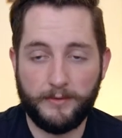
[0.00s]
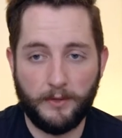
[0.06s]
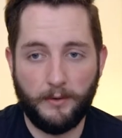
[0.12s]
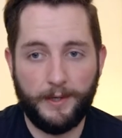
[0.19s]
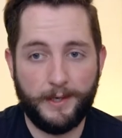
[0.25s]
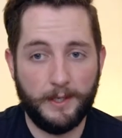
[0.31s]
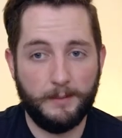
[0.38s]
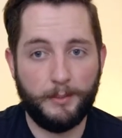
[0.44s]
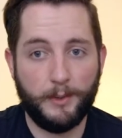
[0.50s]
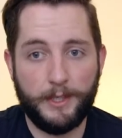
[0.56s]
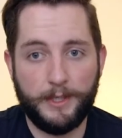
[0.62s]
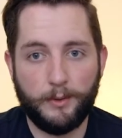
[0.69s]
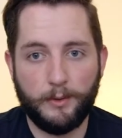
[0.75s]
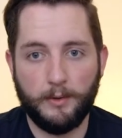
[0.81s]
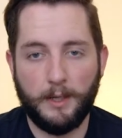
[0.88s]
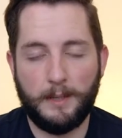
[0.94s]
So they're a pretty
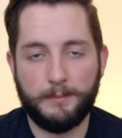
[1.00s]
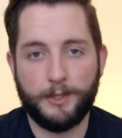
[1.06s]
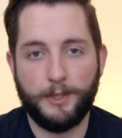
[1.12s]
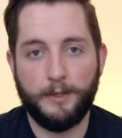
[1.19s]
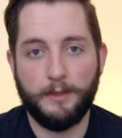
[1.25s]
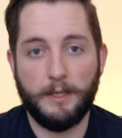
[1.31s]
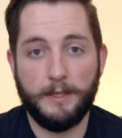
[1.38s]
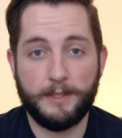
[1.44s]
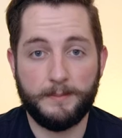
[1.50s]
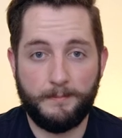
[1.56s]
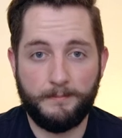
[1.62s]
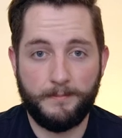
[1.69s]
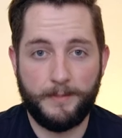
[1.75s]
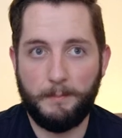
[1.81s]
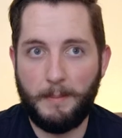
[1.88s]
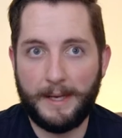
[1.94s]
cool option
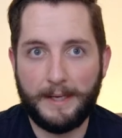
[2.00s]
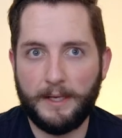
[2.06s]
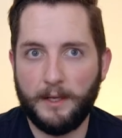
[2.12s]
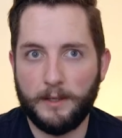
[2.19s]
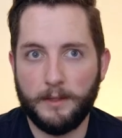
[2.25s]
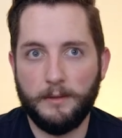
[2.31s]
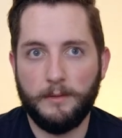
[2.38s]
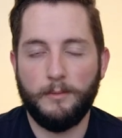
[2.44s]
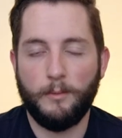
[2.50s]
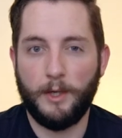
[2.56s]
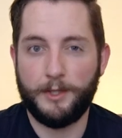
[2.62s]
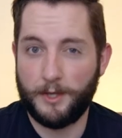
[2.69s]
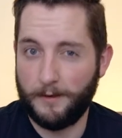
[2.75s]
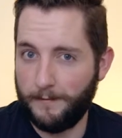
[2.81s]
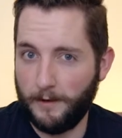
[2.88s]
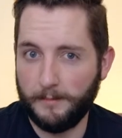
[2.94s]
depending on
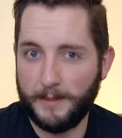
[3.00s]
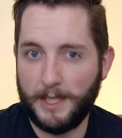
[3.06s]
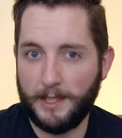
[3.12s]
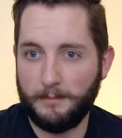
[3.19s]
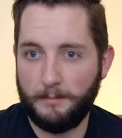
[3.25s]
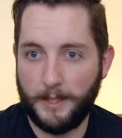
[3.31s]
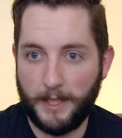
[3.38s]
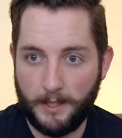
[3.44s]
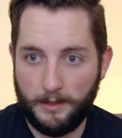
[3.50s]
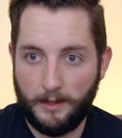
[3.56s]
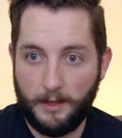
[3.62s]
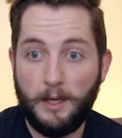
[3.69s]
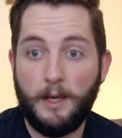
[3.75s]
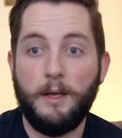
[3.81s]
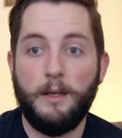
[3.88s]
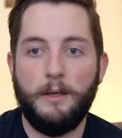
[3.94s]
what you're filming, but
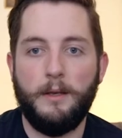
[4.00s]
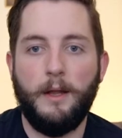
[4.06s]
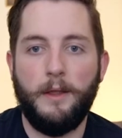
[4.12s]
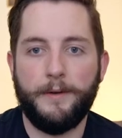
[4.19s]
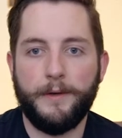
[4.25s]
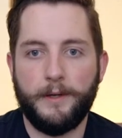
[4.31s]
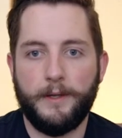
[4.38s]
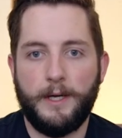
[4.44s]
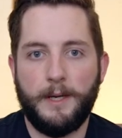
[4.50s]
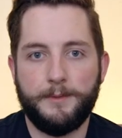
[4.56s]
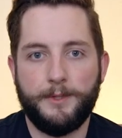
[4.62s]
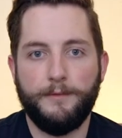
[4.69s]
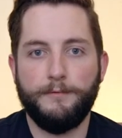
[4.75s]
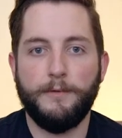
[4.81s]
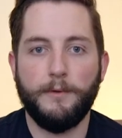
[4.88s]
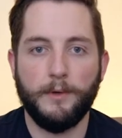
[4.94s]
another good
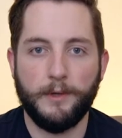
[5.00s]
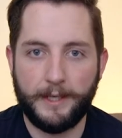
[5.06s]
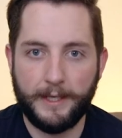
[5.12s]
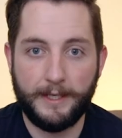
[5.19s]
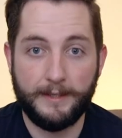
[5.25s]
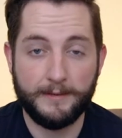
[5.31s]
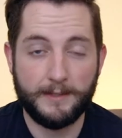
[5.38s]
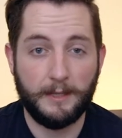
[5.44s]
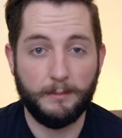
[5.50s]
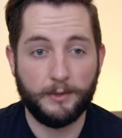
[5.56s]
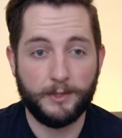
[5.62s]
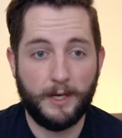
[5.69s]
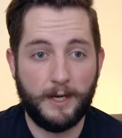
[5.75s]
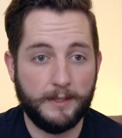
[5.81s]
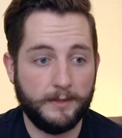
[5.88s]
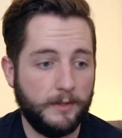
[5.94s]
option for getting stable
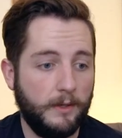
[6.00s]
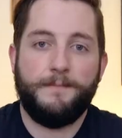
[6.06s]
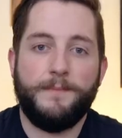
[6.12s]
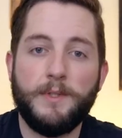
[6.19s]
shots.